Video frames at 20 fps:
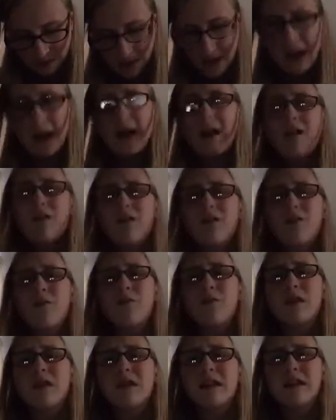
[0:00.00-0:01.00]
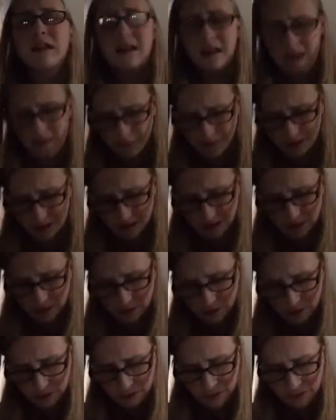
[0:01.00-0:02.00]
And I also written down
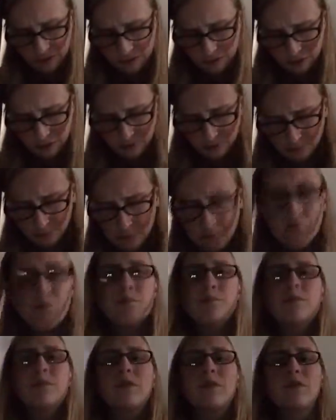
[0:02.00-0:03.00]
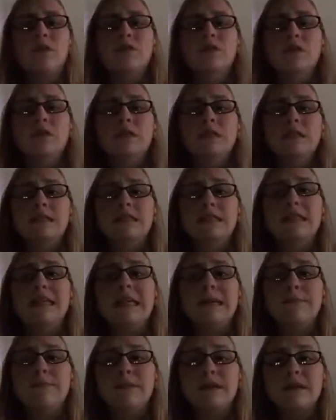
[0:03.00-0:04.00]
here,
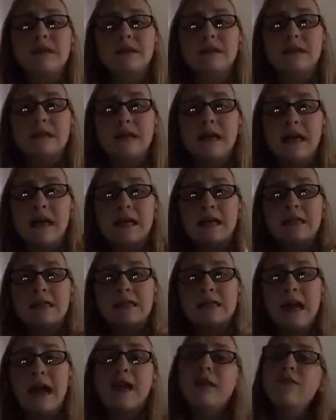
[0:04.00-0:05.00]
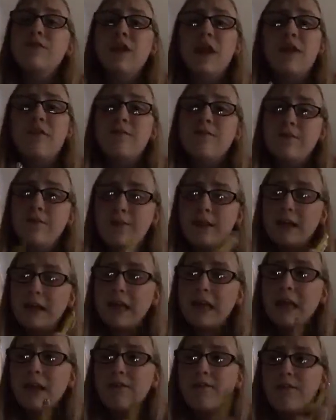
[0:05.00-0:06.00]
sleep, because I do not
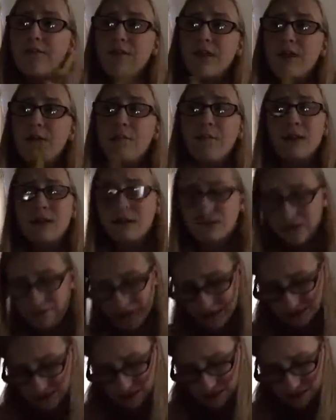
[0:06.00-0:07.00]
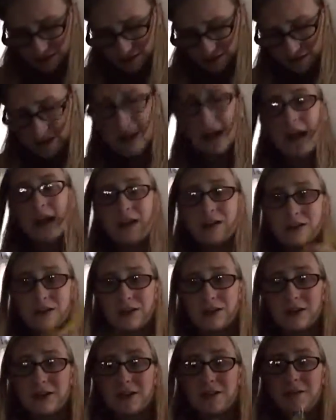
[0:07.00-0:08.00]
get very much of it, and I
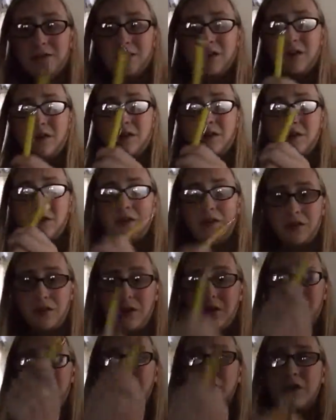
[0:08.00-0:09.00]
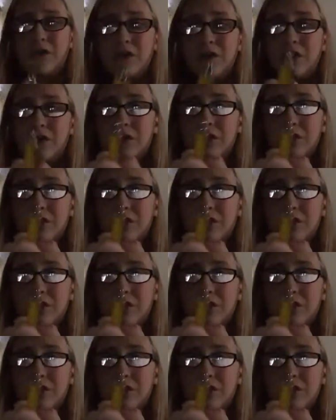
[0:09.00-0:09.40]
should learn,